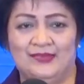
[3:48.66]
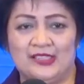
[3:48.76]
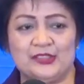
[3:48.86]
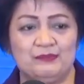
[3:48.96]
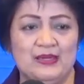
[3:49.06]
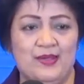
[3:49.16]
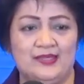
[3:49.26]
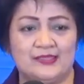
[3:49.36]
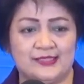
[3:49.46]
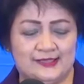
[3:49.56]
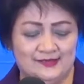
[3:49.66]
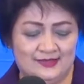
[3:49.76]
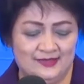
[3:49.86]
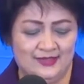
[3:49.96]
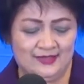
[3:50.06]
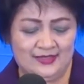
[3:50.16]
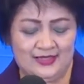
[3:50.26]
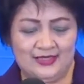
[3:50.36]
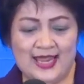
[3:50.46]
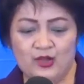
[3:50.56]
supplements,
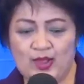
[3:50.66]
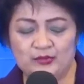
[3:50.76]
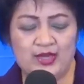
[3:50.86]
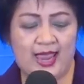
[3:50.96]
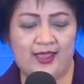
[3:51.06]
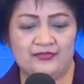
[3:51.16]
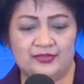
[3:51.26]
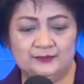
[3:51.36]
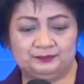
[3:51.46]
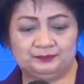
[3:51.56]
like what we have.